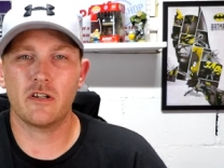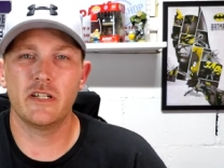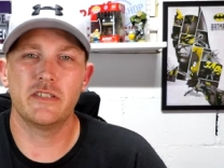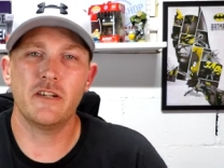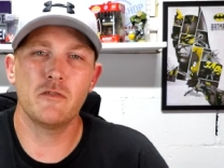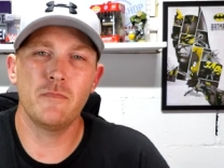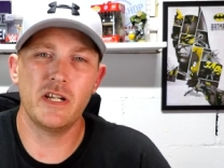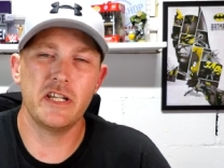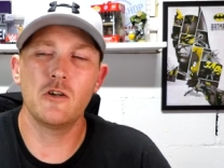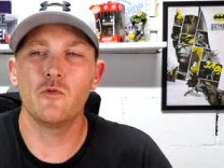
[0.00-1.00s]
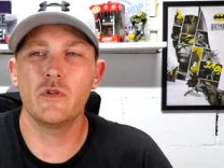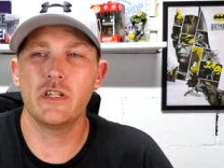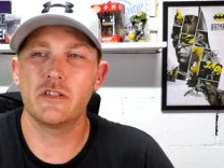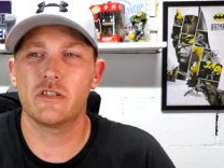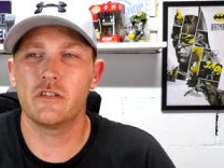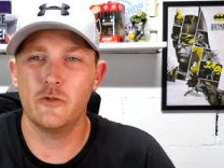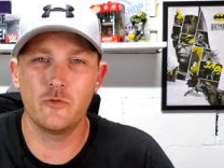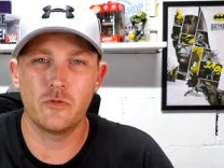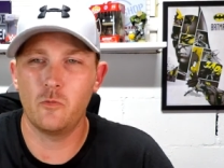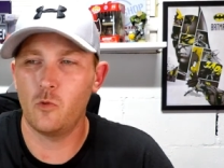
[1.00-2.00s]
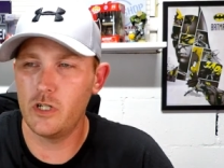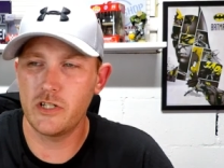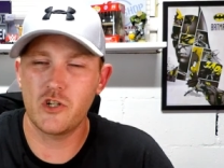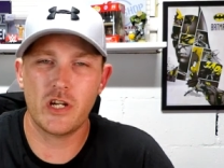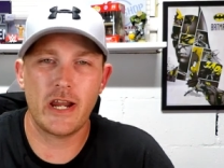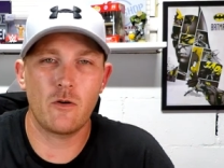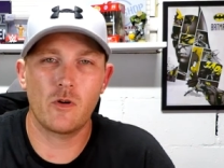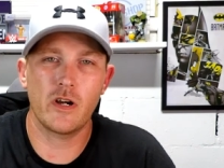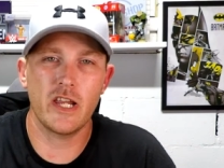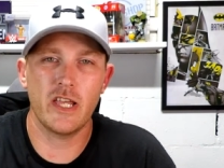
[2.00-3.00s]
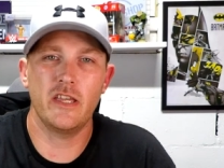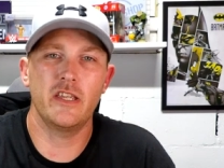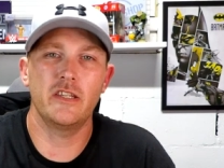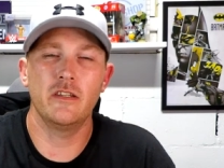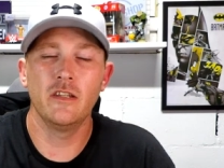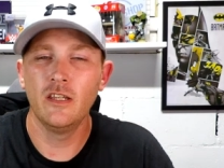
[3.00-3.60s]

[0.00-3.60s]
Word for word: because everybody always used one shower head.